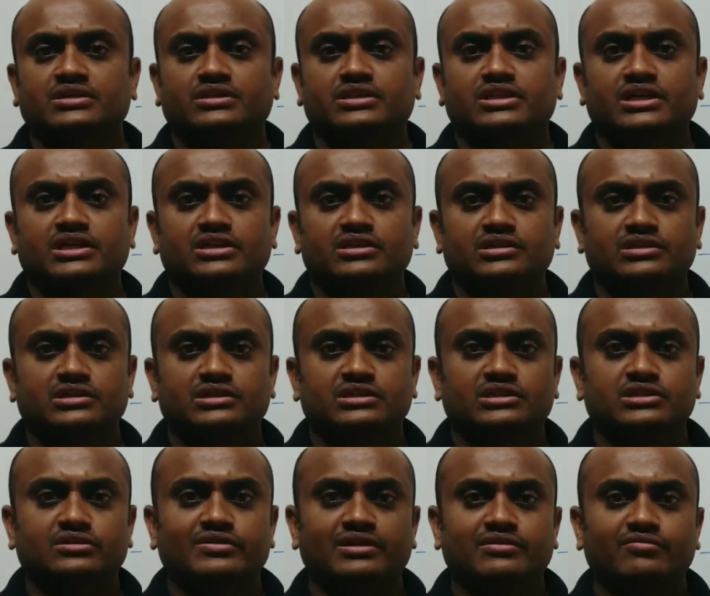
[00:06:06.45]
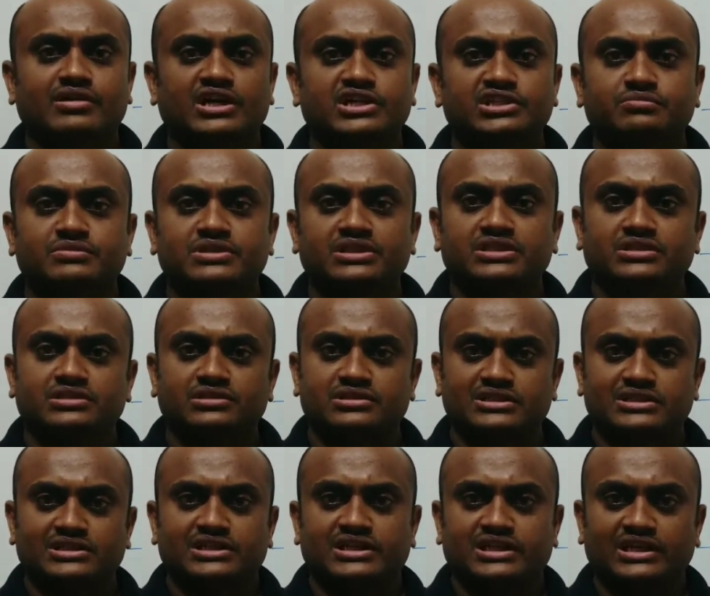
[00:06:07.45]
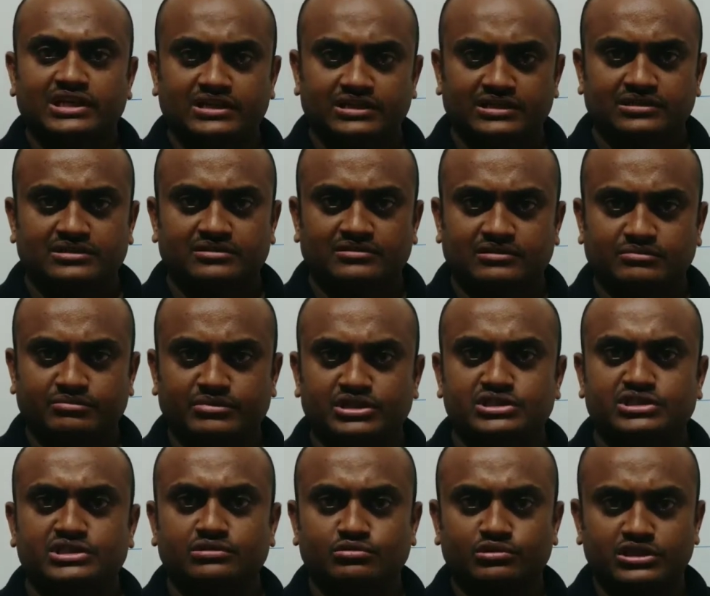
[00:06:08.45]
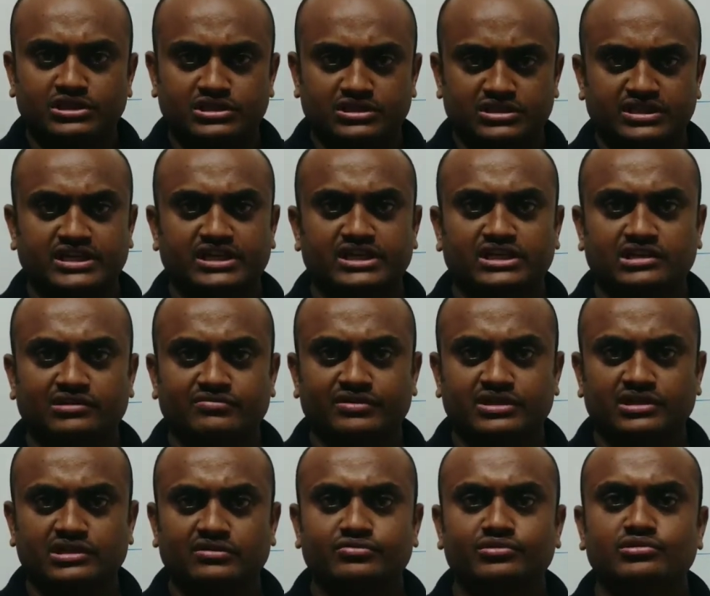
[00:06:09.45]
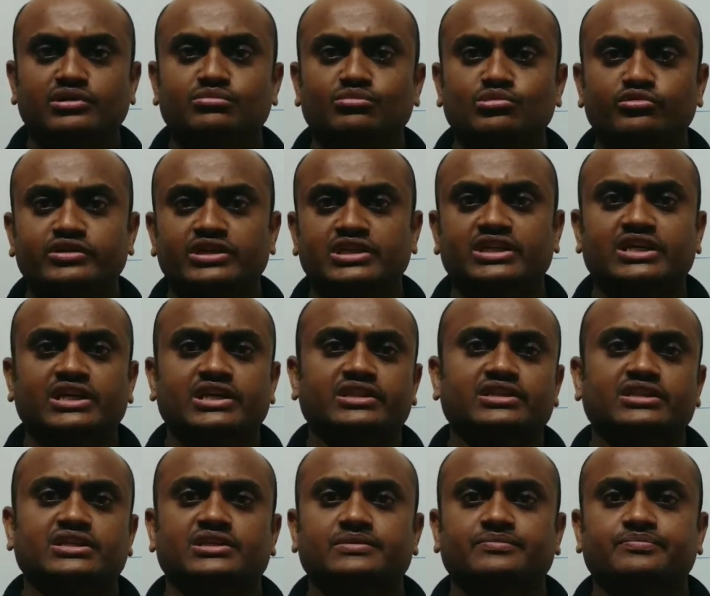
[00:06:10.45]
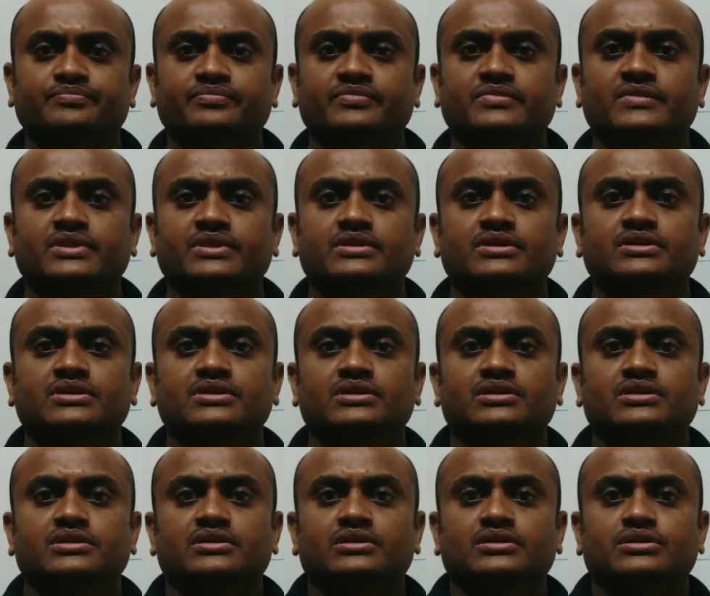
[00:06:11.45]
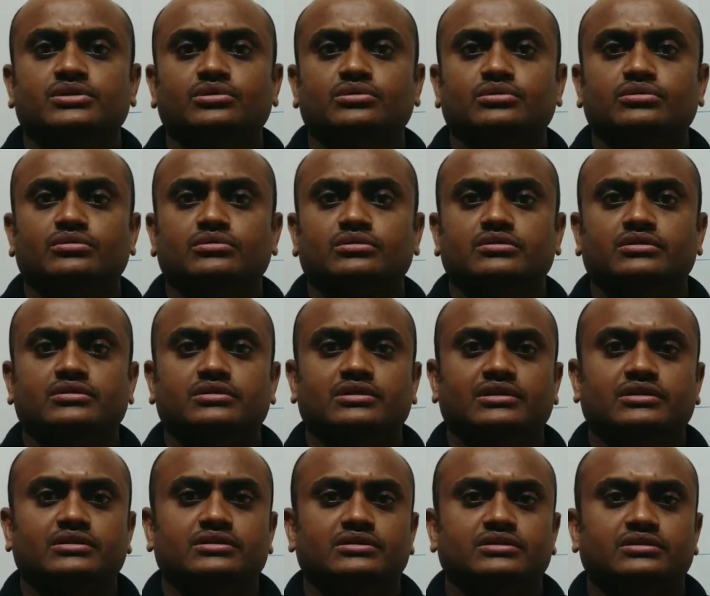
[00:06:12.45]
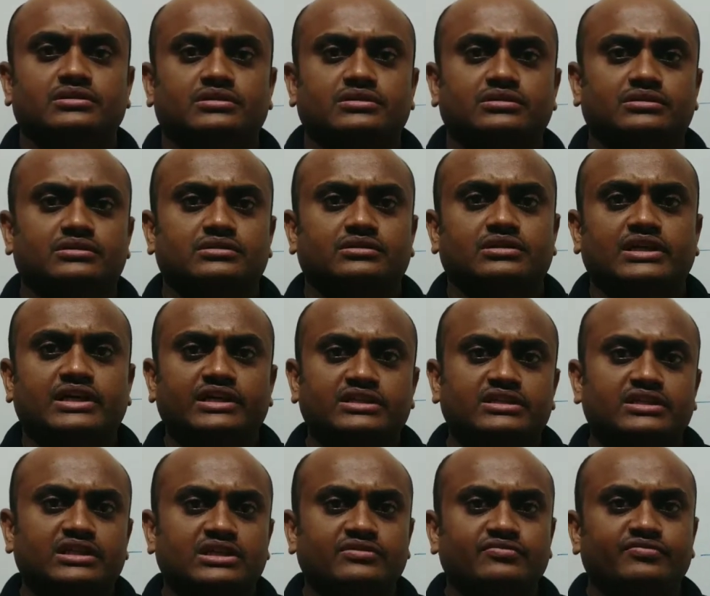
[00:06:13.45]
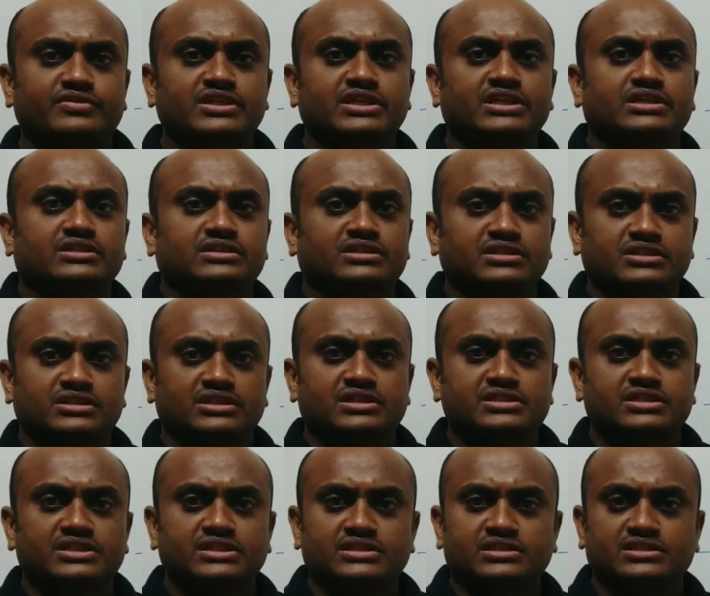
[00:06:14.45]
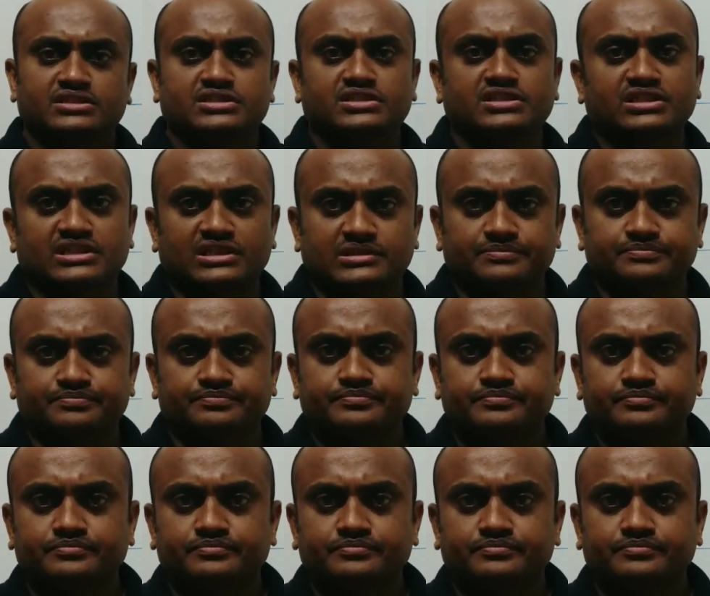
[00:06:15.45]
Then you will watch me just like a person who is standing in front of you and moving here and there. So like that, everything is a signal.